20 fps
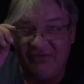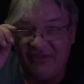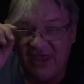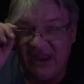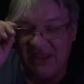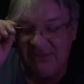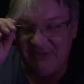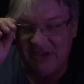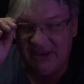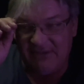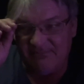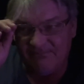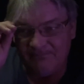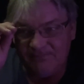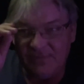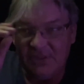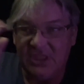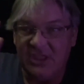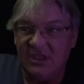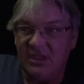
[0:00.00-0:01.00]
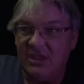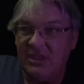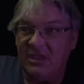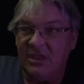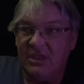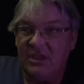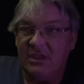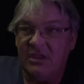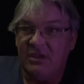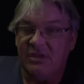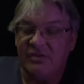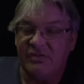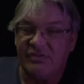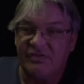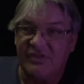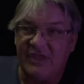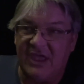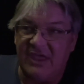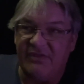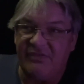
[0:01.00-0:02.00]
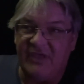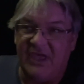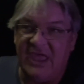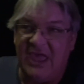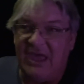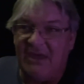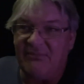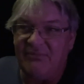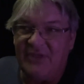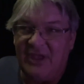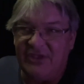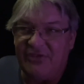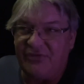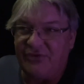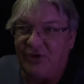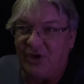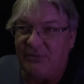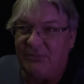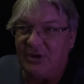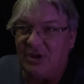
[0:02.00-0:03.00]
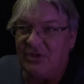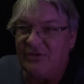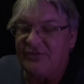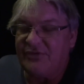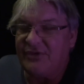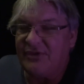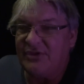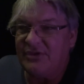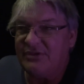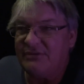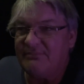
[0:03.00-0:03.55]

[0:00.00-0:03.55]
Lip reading: that, they have nice terminals.